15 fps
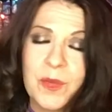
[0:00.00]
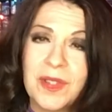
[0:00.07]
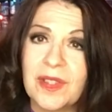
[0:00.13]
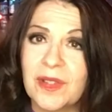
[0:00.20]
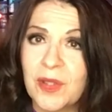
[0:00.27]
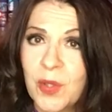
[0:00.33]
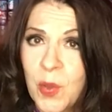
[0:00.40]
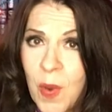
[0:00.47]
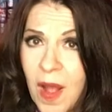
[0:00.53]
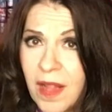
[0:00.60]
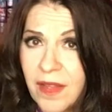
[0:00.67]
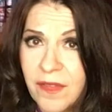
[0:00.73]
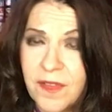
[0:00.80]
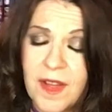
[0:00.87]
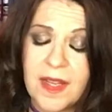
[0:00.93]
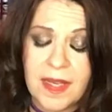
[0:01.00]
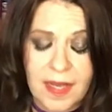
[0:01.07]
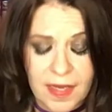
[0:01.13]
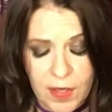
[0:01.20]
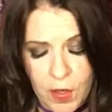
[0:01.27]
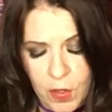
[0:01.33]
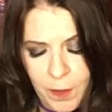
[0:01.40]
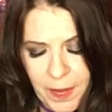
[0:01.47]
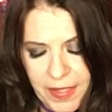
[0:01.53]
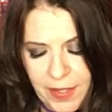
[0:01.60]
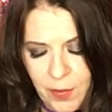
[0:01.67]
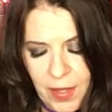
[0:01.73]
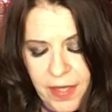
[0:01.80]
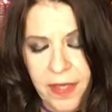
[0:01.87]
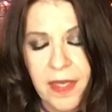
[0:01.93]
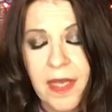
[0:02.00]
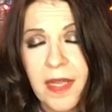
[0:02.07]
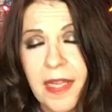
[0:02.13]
will qualify, I hope anyway.